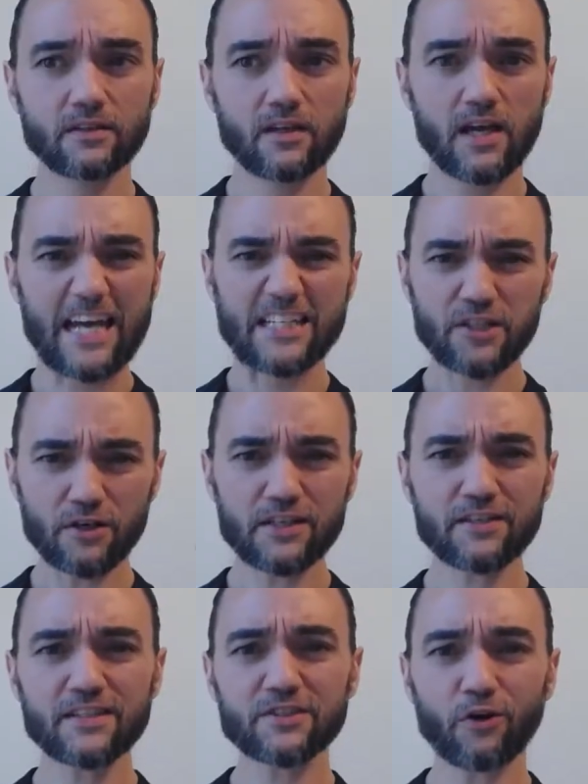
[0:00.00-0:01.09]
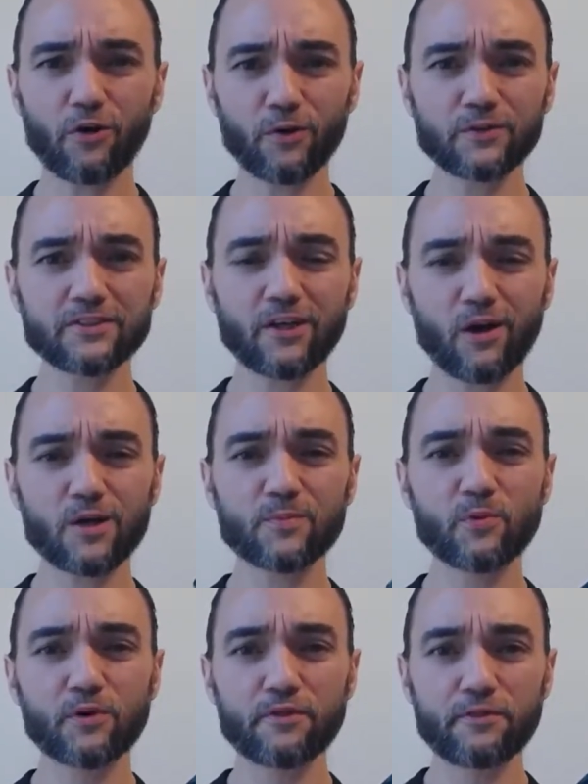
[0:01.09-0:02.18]
and turning this old
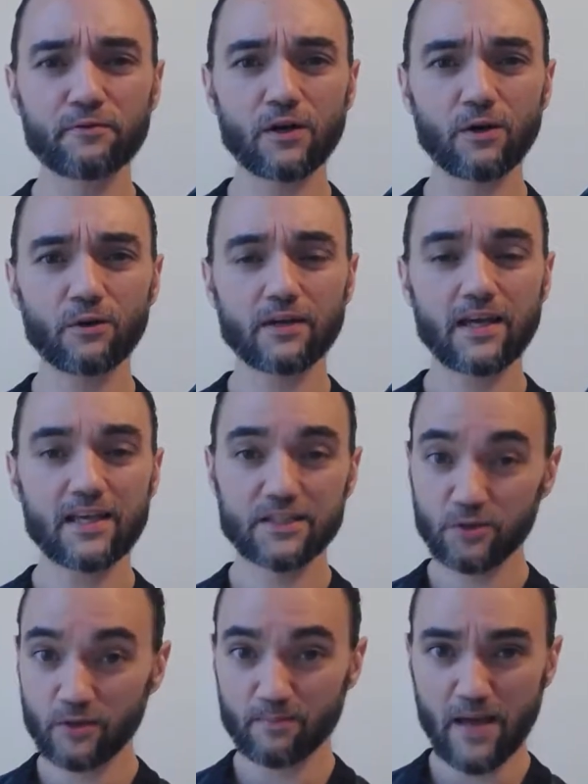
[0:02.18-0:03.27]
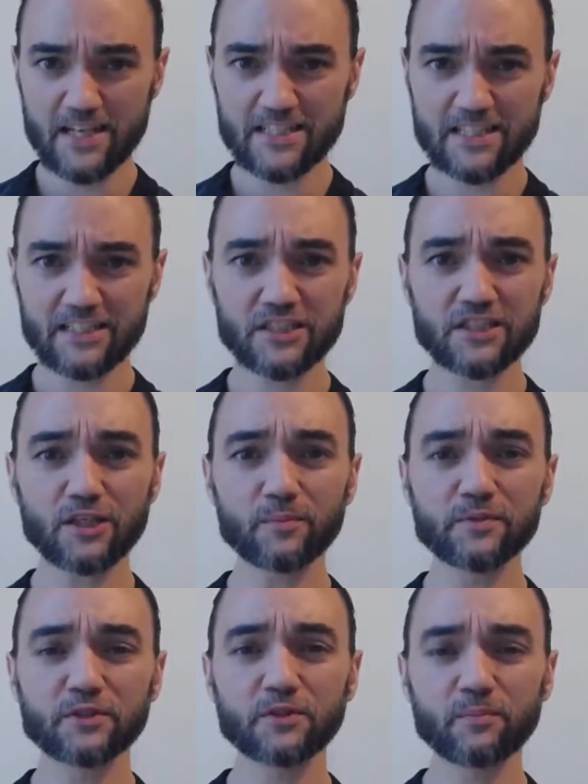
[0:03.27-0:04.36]
cardboard throne into a menacing
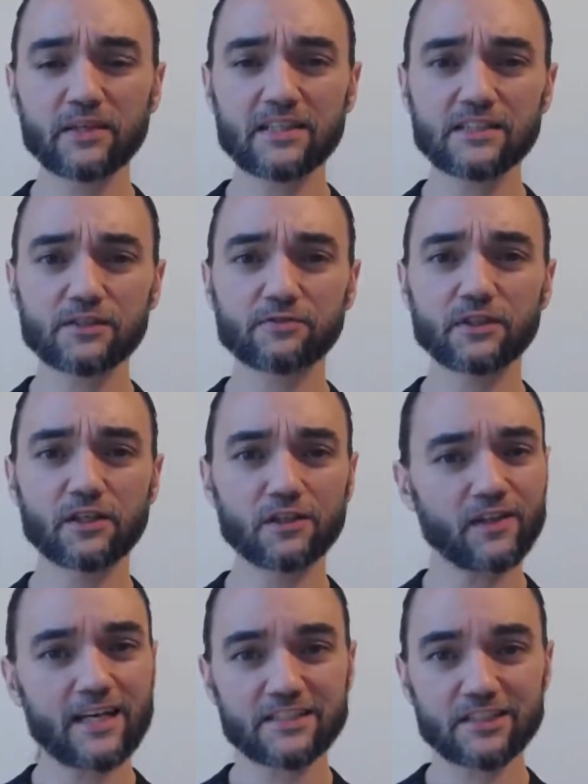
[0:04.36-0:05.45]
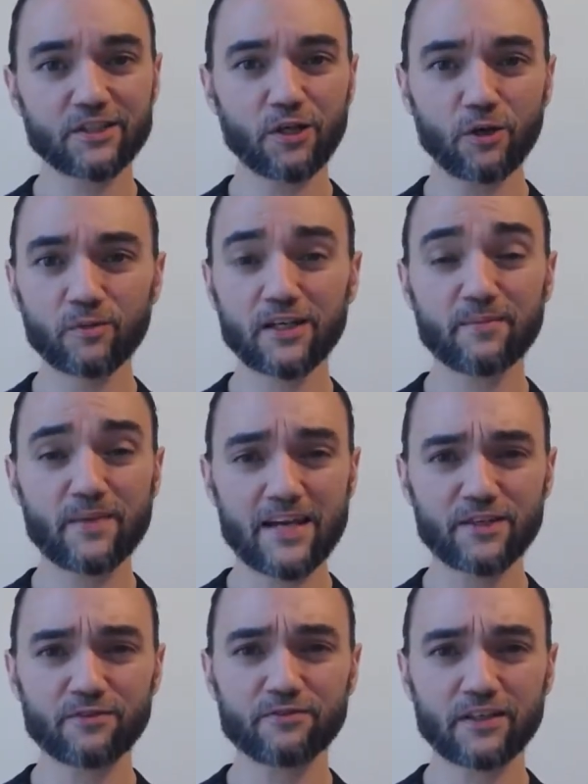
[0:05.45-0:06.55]
sculptural piece for your classic Cobra Commander
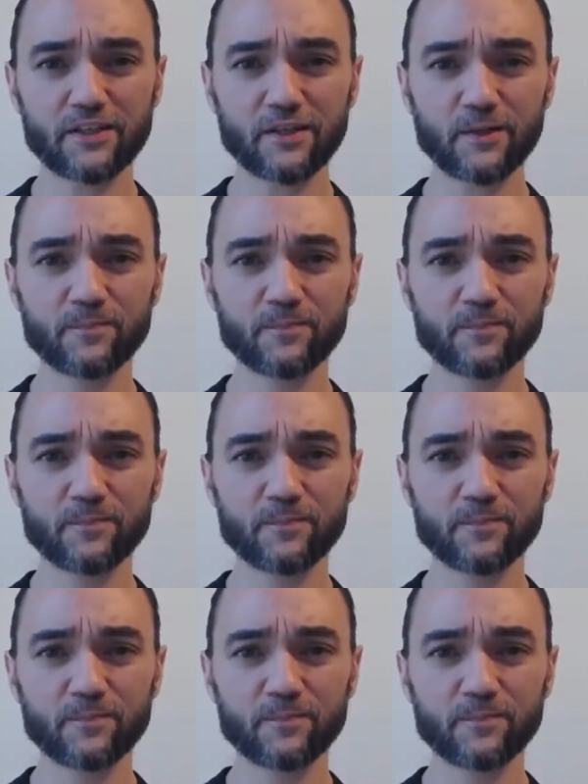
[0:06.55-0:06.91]
figure.